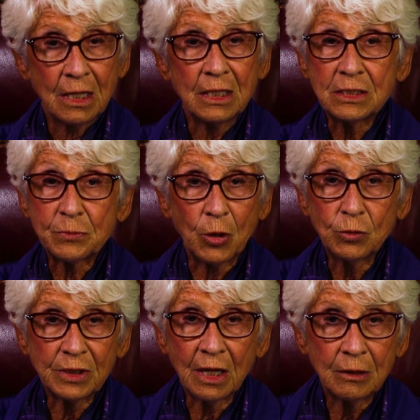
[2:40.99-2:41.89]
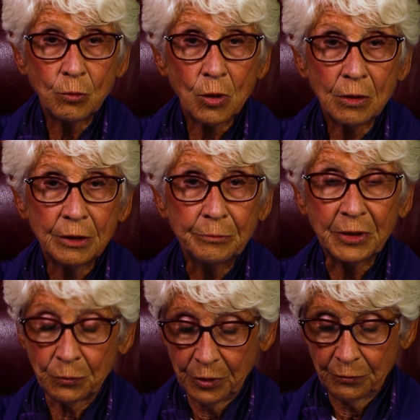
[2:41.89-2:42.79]
He spoke not a word,
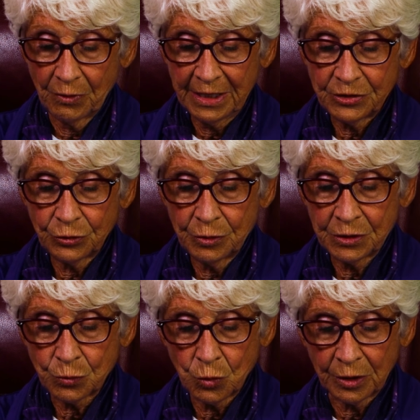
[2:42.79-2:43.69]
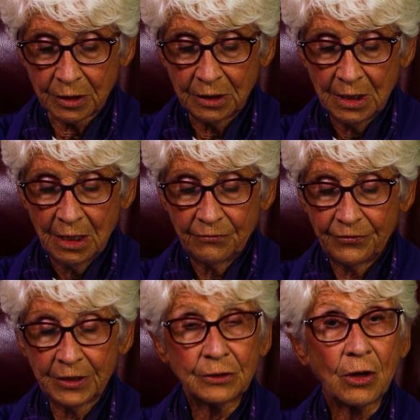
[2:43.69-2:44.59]
but went right to his work,
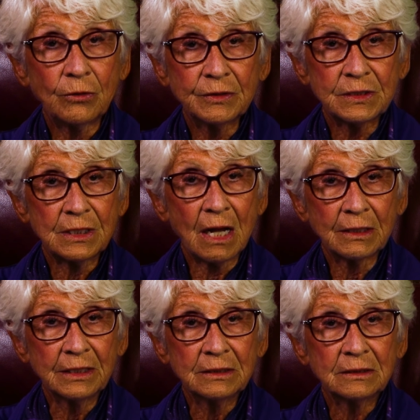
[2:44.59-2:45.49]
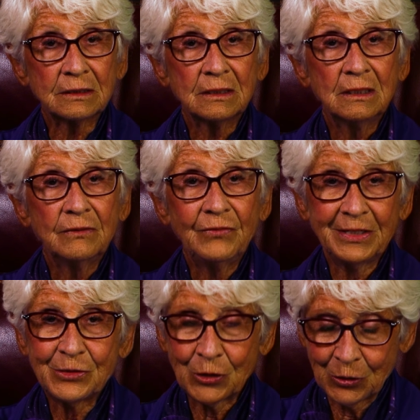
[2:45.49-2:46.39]
filled all the stockings,
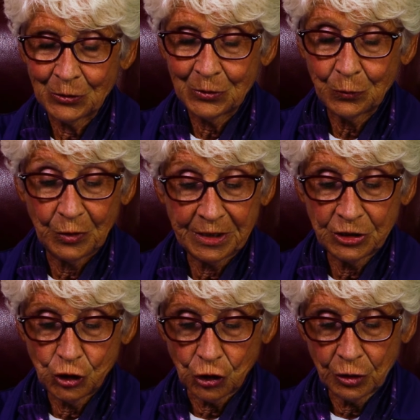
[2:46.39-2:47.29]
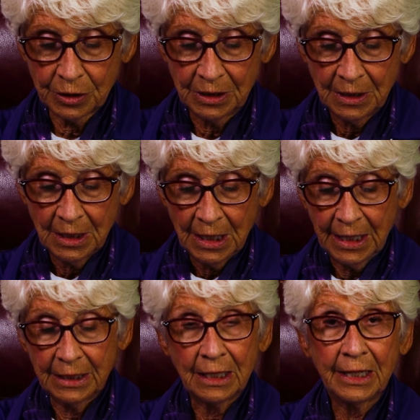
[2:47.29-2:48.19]
then turned with a jerk,
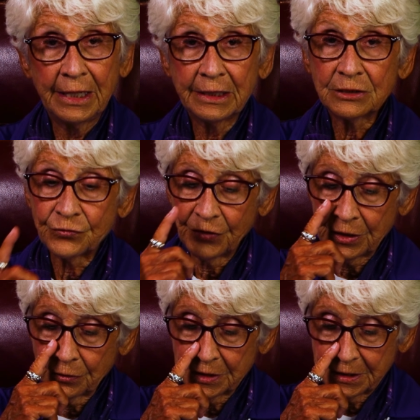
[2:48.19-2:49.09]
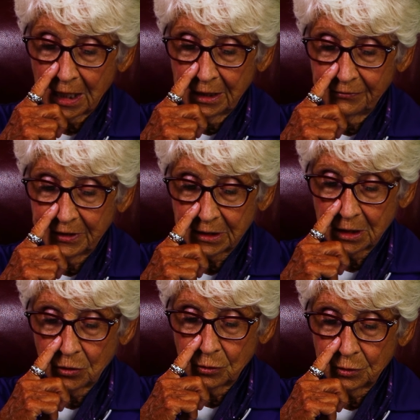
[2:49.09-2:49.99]
and laying his finger aside of his
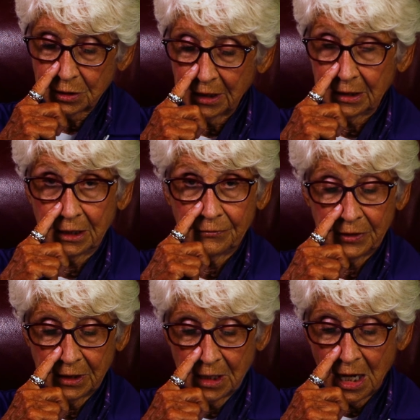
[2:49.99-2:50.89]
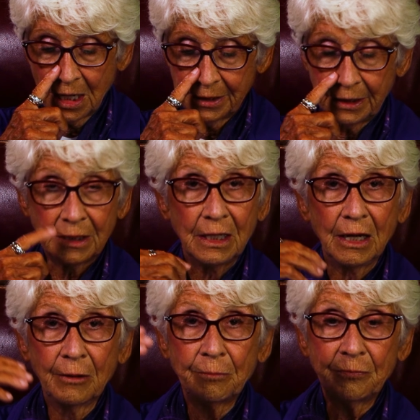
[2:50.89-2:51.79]
nose and giving a nod,
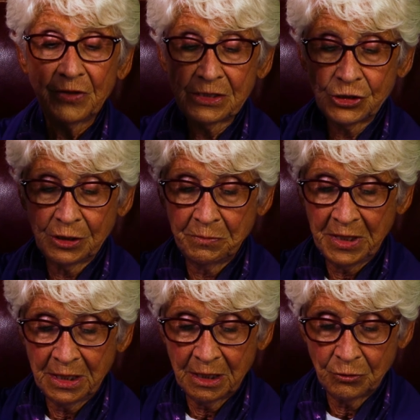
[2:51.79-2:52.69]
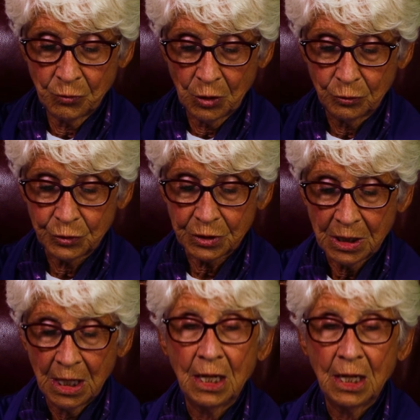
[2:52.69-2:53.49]
up the chimney he rose.